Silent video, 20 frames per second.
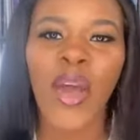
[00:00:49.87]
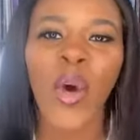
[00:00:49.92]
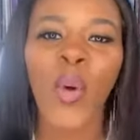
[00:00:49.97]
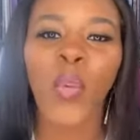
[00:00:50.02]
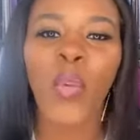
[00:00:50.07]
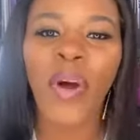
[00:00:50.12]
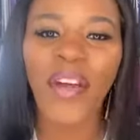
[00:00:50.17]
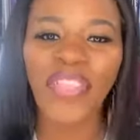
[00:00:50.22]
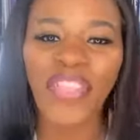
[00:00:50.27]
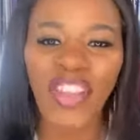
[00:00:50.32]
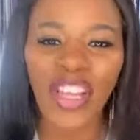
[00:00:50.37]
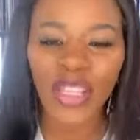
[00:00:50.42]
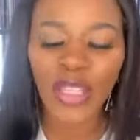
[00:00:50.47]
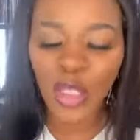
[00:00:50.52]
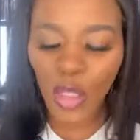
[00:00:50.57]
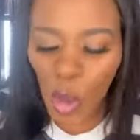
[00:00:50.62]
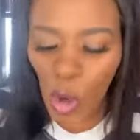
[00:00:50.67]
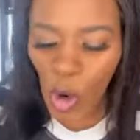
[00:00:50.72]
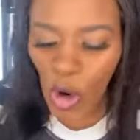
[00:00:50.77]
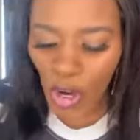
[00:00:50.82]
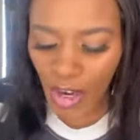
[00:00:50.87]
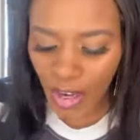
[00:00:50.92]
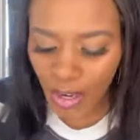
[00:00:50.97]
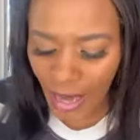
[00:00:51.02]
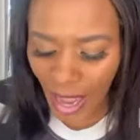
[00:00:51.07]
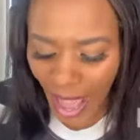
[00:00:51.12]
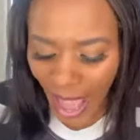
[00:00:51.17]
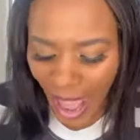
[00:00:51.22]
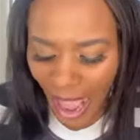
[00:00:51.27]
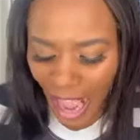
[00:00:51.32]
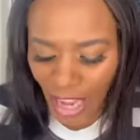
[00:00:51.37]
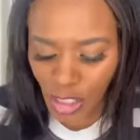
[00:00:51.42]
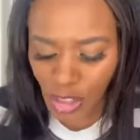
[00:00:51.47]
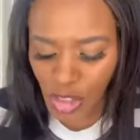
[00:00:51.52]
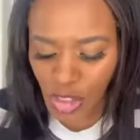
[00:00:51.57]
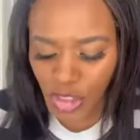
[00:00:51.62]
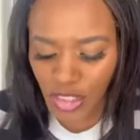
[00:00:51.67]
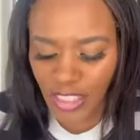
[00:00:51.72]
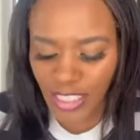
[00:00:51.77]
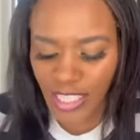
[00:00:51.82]
what the Lord
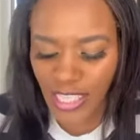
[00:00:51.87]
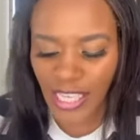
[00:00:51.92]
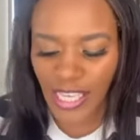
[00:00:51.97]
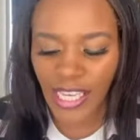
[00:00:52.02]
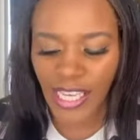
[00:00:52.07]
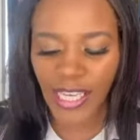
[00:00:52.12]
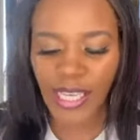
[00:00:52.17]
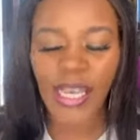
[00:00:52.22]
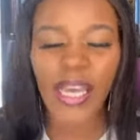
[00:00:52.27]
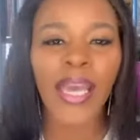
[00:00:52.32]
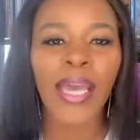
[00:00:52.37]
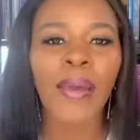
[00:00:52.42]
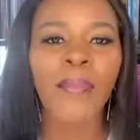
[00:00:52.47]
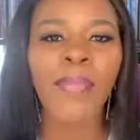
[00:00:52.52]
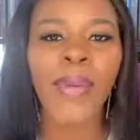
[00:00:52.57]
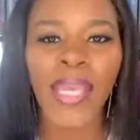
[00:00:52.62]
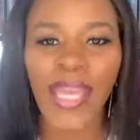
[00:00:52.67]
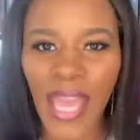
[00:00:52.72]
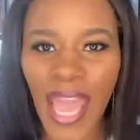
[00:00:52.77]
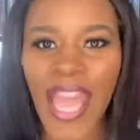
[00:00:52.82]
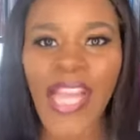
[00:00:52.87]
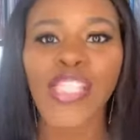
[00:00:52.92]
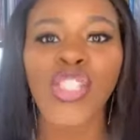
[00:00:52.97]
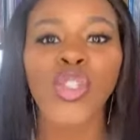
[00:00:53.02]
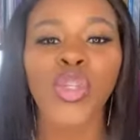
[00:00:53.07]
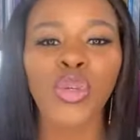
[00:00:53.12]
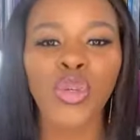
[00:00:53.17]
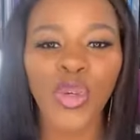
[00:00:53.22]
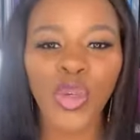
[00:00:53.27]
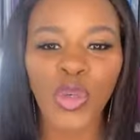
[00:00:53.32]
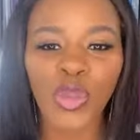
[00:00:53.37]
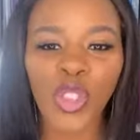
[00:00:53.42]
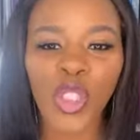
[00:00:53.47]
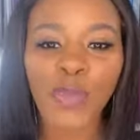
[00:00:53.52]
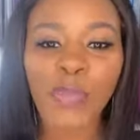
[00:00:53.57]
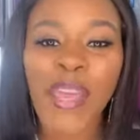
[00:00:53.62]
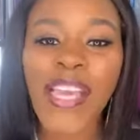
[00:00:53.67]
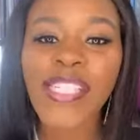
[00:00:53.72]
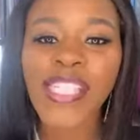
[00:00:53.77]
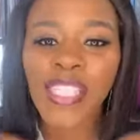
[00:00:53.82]
actually began to
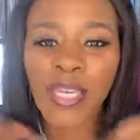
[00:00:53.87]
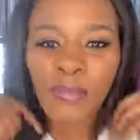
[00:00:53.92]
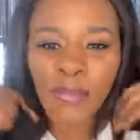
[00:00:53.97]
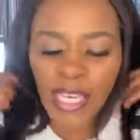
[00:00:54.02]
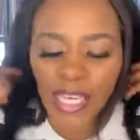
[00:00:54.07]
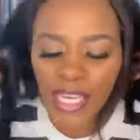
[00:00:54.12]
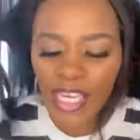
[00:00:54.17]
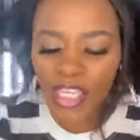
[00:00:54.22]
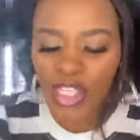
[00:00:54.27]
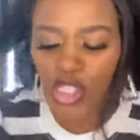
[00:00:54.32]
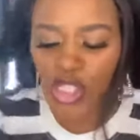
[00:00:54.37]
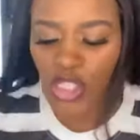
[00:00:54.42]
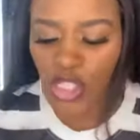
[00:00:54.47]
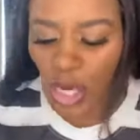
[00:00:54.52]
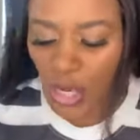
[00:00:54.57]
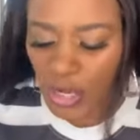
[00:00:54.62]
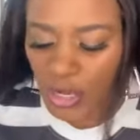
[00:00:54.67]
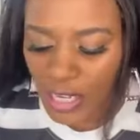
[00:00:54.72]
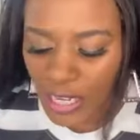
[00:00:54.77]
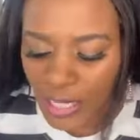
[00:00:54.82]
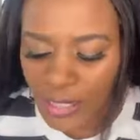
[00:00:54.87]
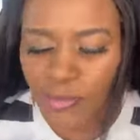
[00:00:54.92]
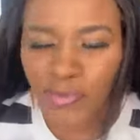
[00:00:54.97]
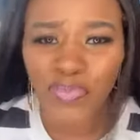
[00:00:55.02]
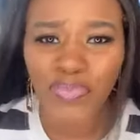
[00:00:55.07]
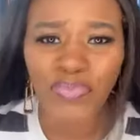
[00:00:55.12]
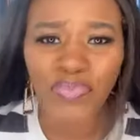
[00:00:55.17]
speak to me concerning.